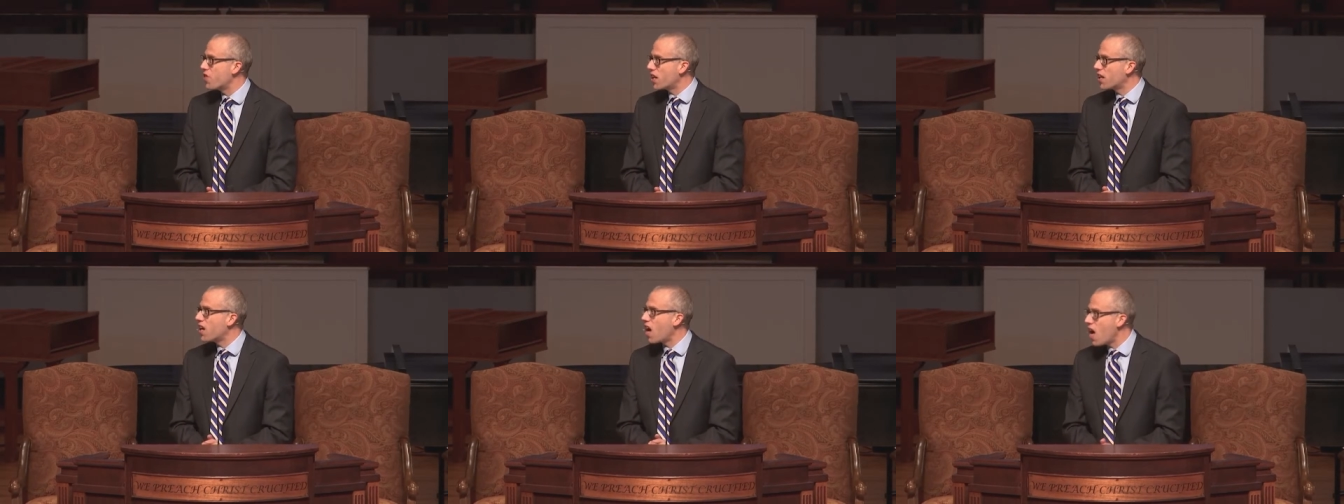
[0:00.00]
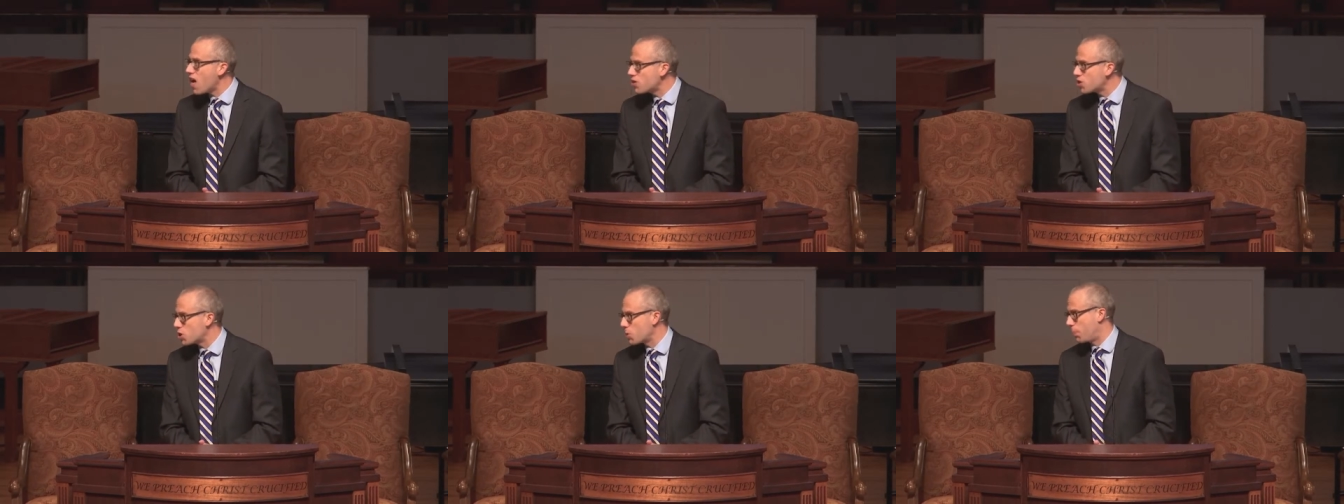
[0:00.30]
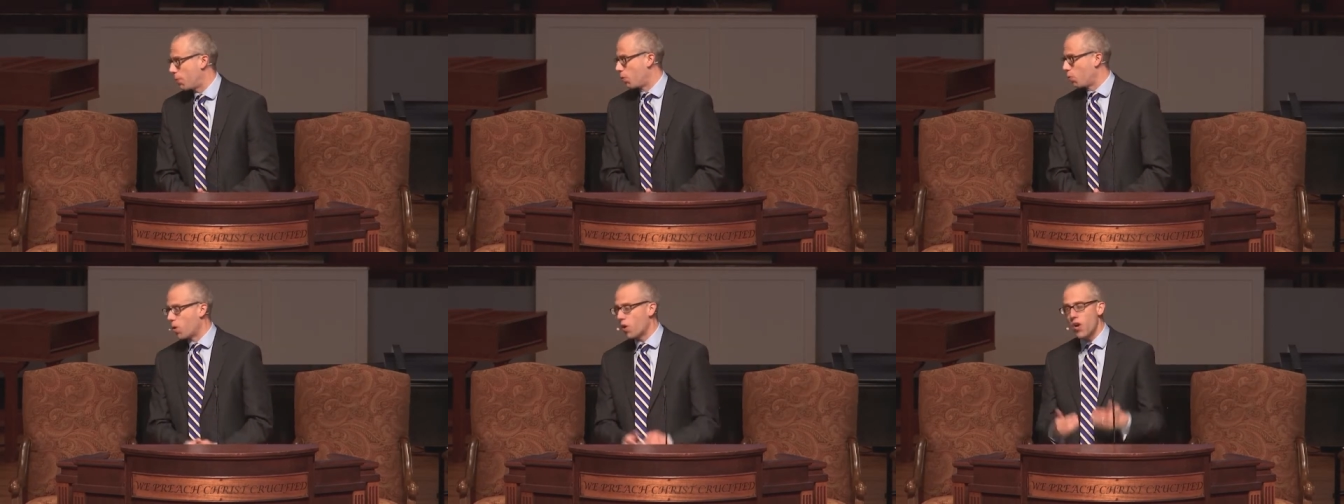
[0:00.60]
the
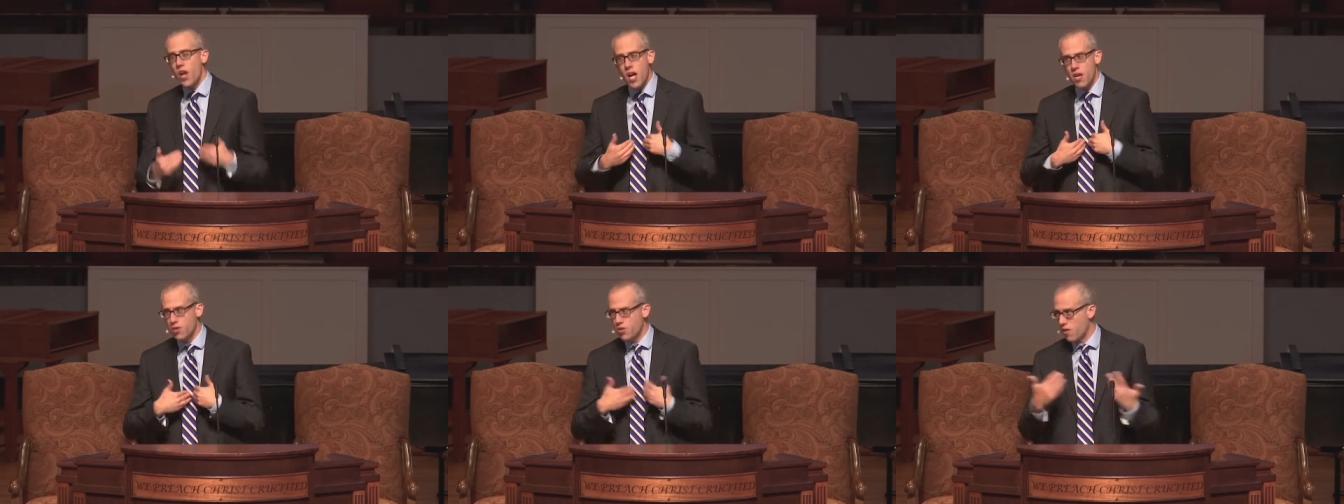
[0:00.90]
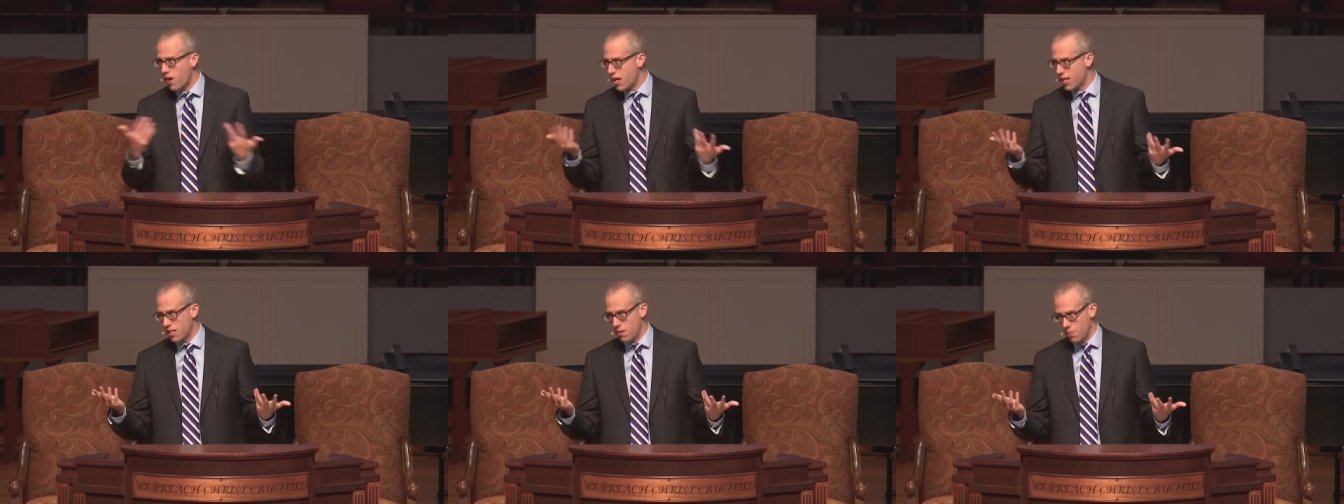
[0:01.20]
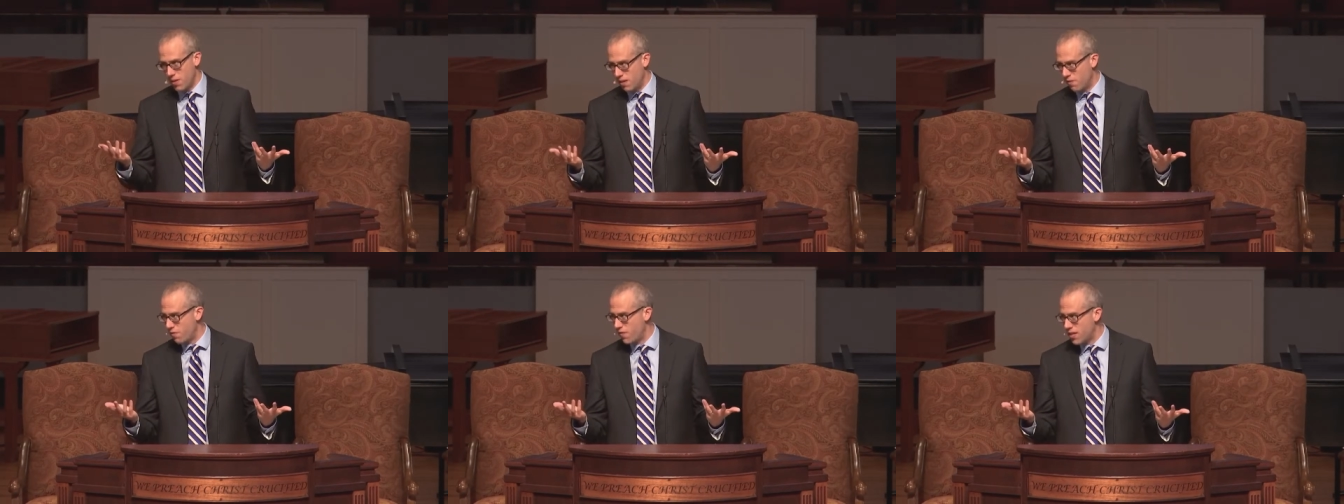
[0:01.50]
gospel. We're not trying to
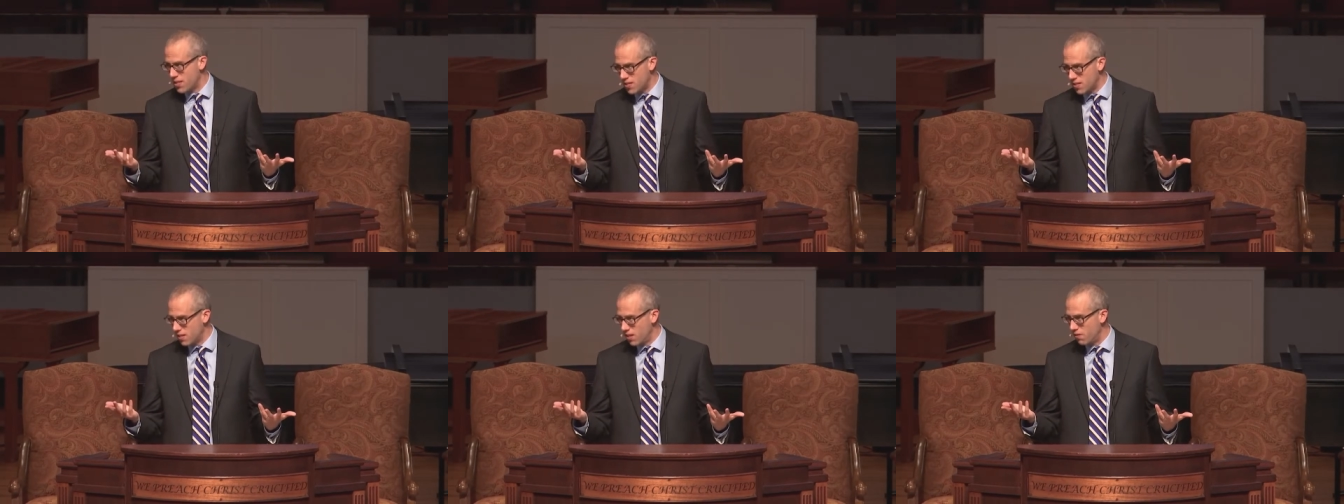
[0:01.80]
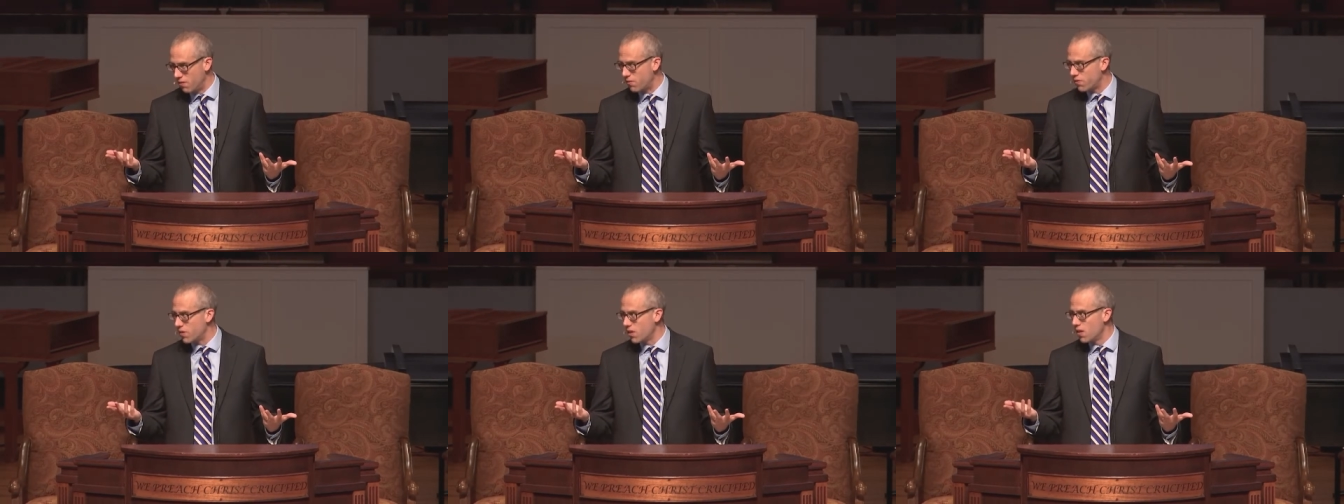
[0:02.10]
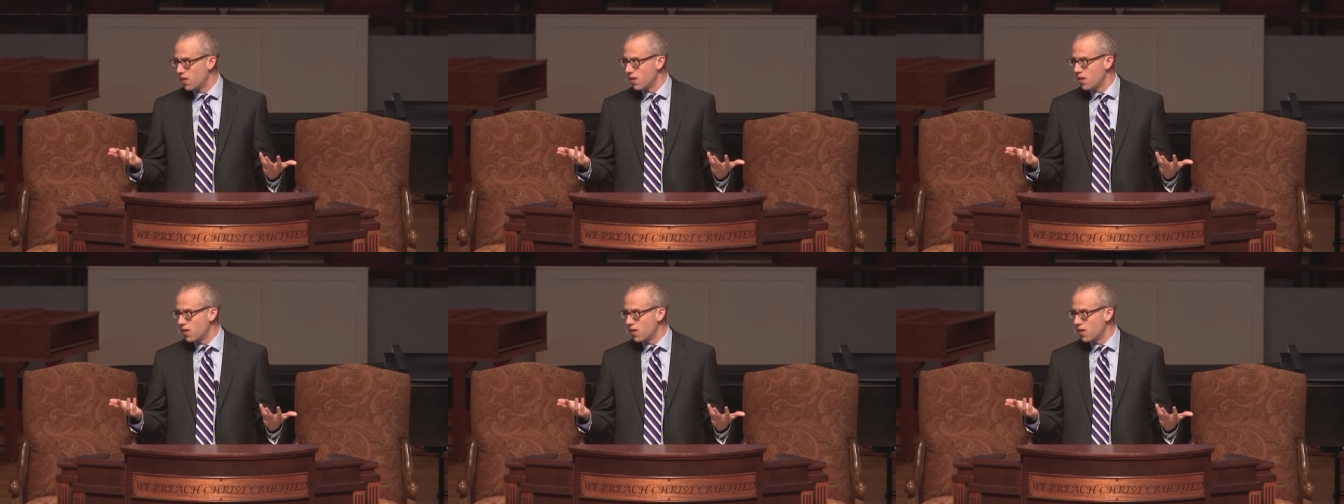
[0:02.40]
be offensive.